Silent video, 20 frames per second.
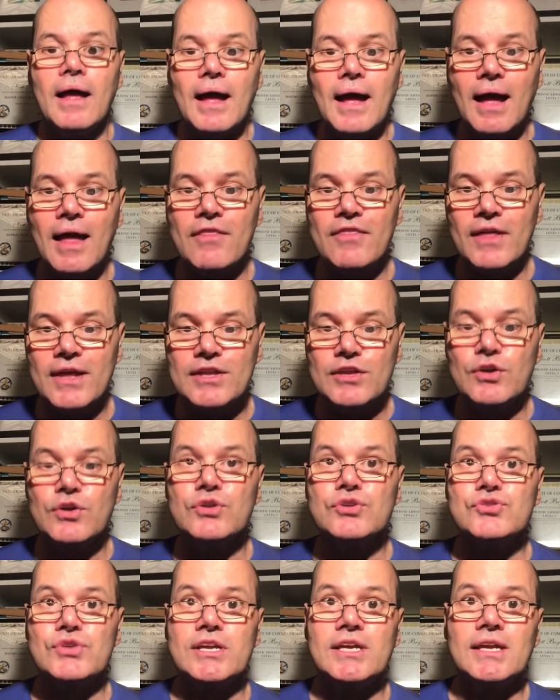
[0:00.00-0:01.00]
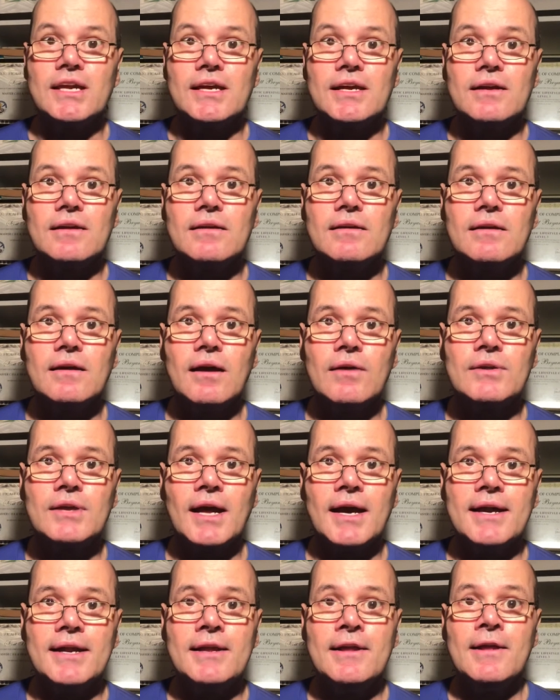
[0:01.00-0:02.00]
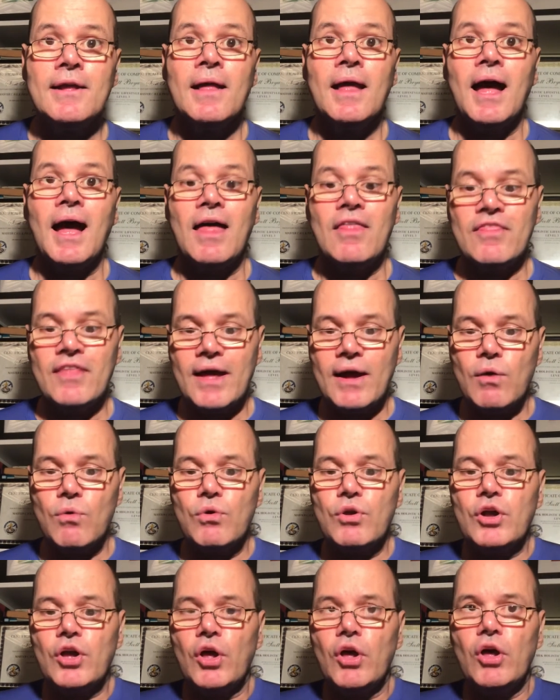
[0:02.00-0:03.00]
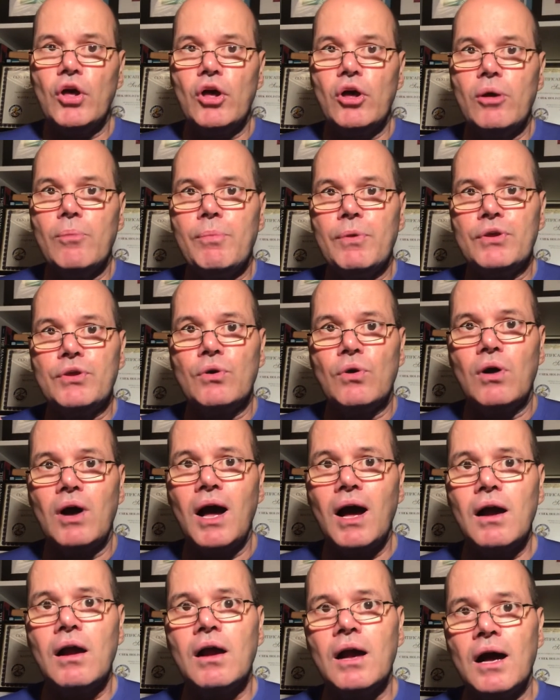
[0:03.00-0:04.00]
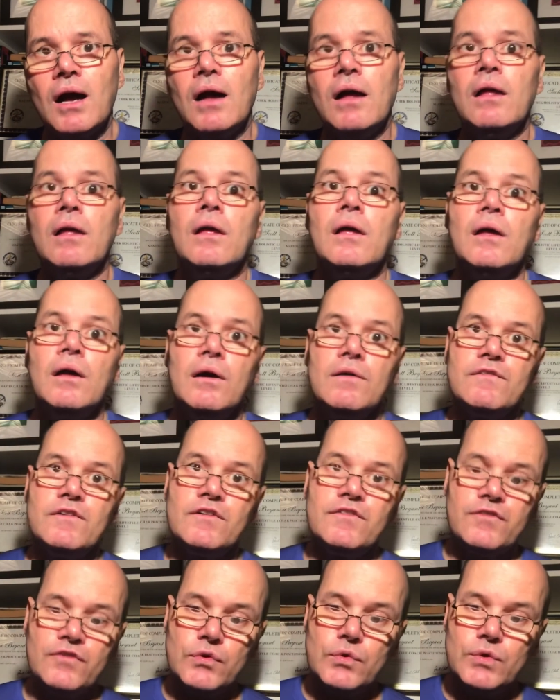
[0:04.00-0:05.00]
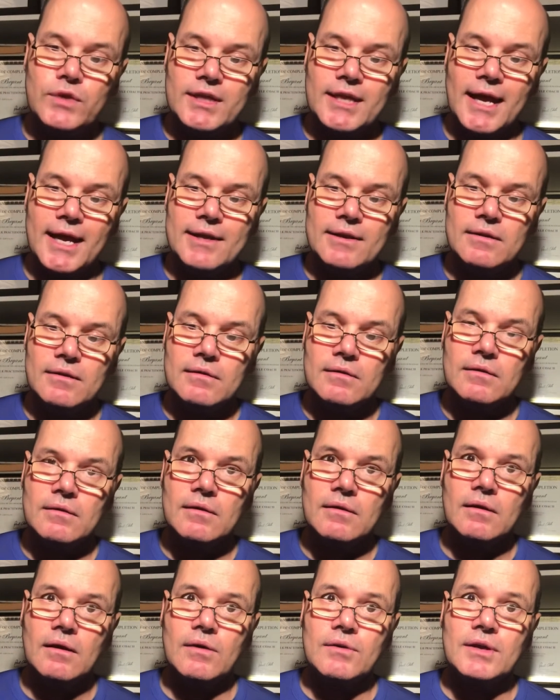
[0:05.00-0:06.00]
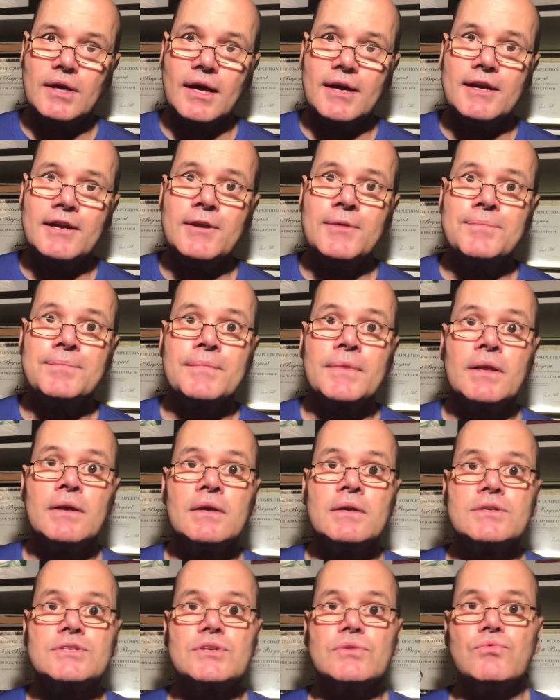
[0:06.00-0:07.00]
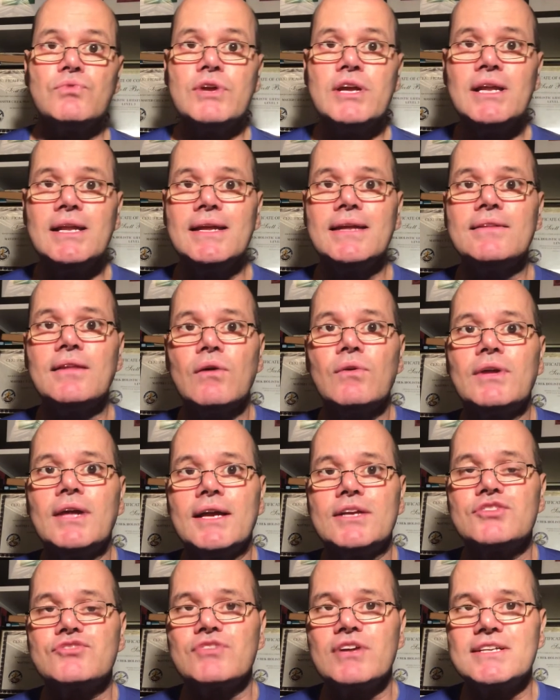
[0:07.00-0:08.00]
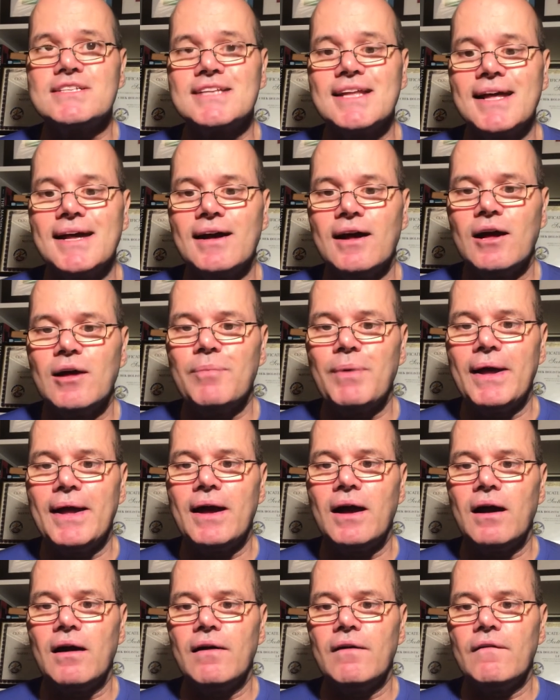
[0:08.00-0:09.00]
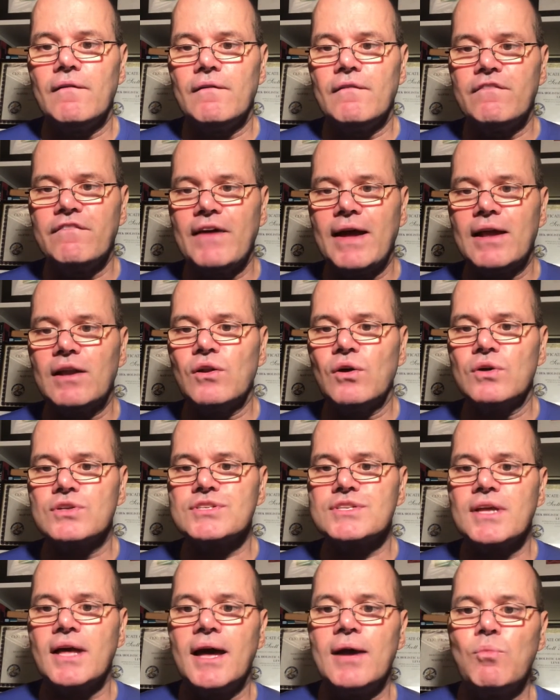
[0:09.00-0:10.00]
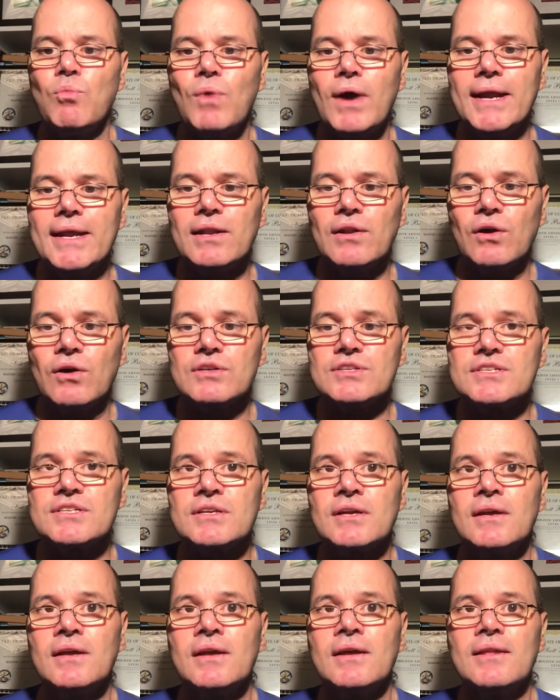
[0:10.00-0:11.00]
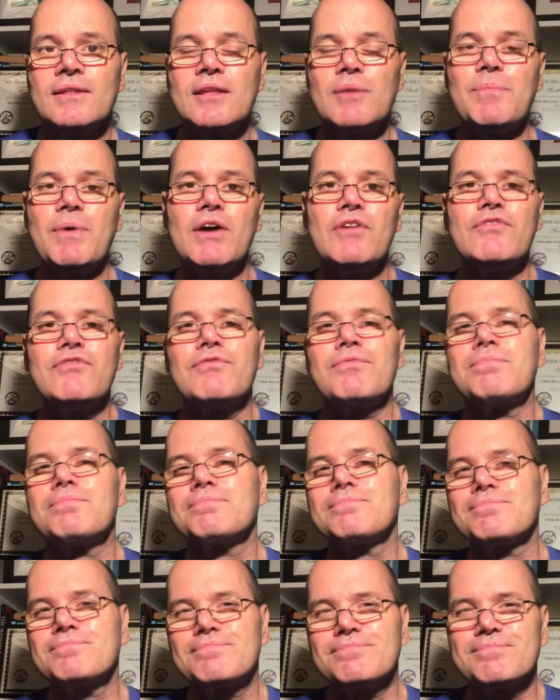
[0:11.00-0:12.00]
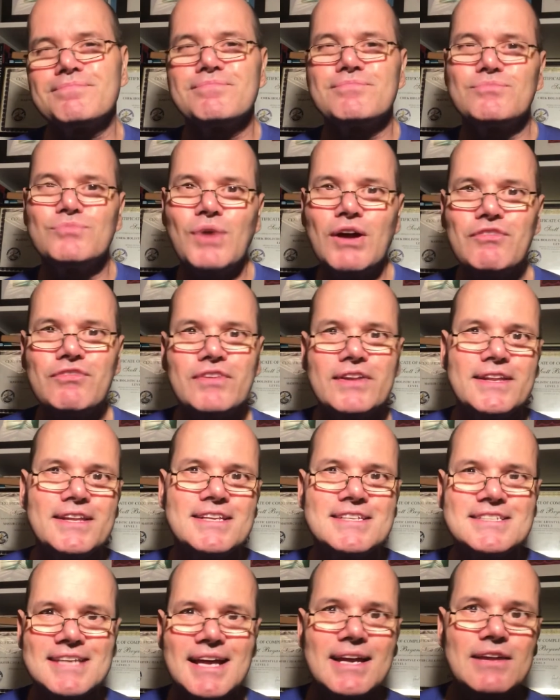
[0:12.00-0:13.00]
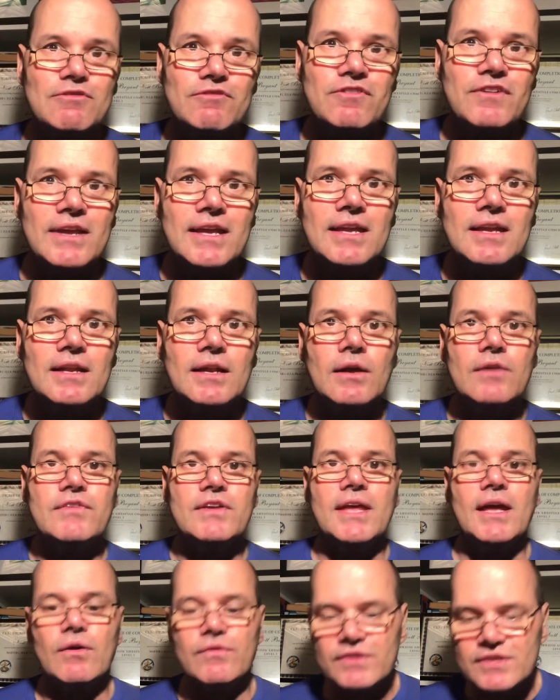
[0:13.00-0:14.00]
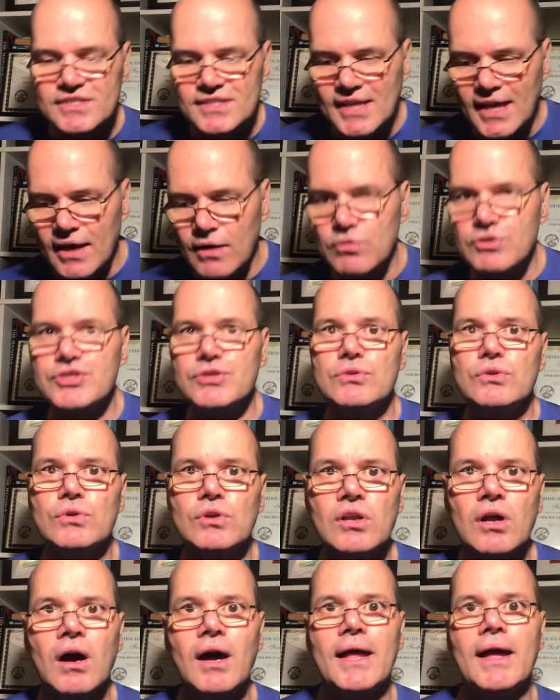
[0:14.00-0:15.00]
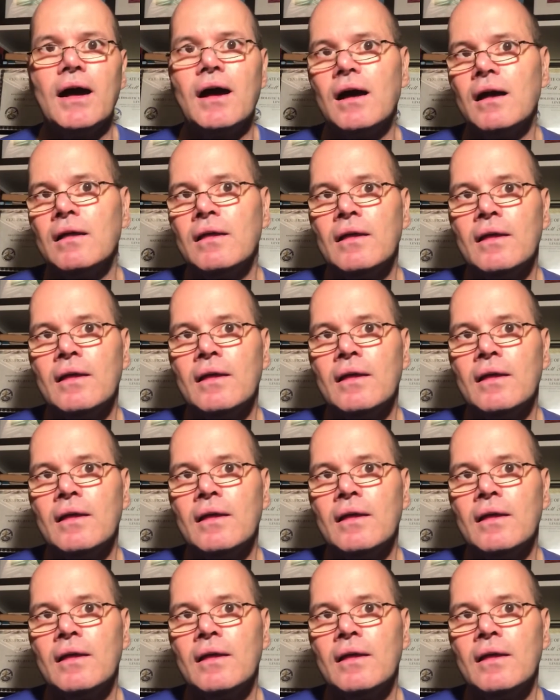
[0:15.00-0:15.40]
and then you can drink it, okay? And that will curb your hunger for food again, okay? So really, don't get stressed out about fat loss and weight loss. They're both roughly the same thing. You know, if you get on the scales, you look lighter,